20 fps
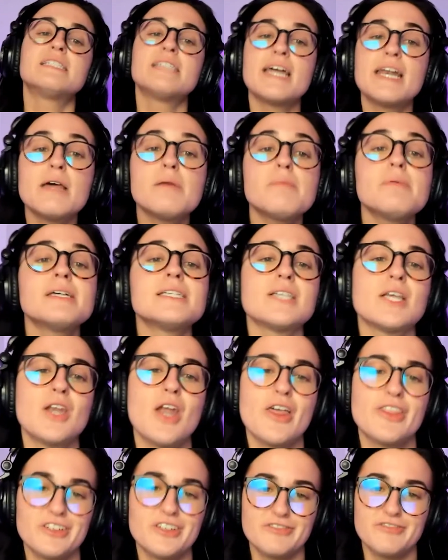Zanab is
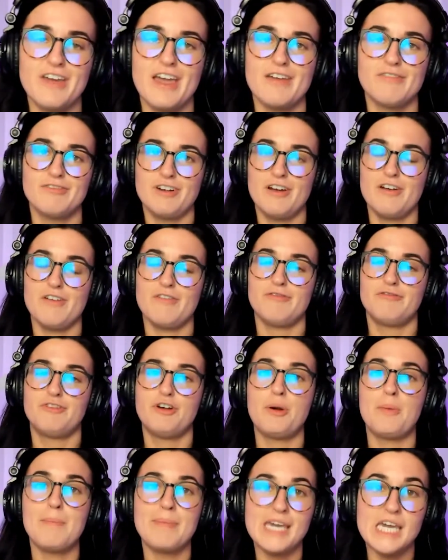another favorite
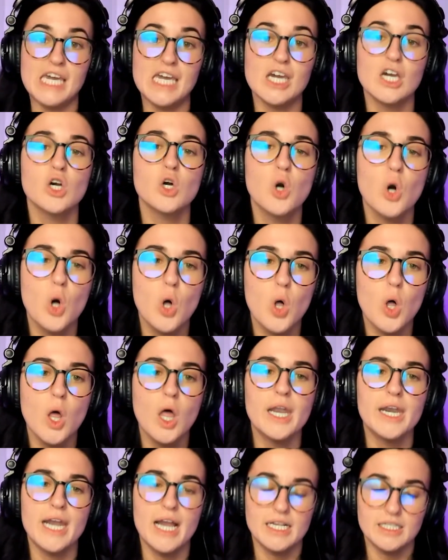for me.
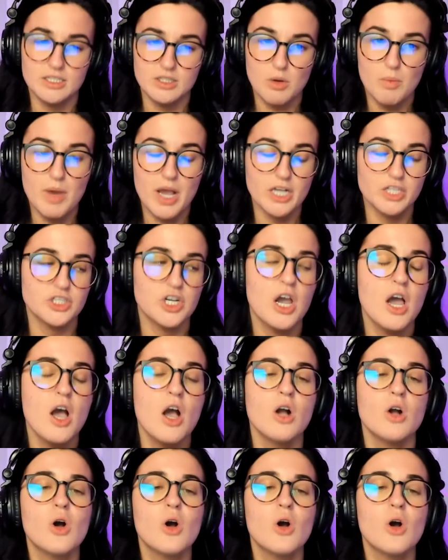Cole, not so much.